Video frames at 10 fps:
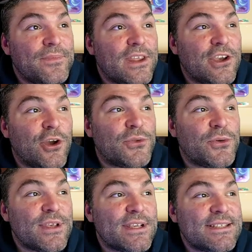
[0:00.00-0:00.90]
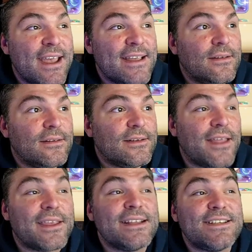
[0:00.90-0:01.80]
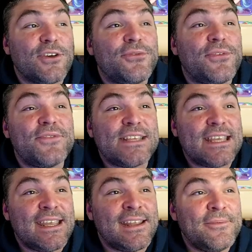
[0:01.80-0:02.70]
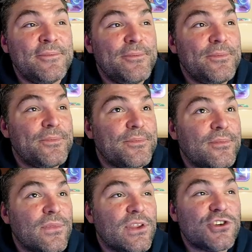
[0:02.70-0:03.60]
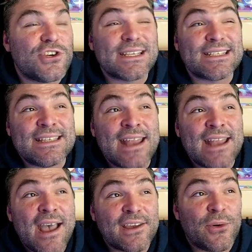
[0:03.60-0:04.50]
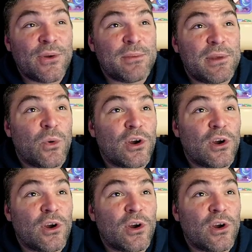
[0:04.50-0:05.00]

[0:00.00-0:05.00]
You go through the stats, nothing until 15. She is not going to be worth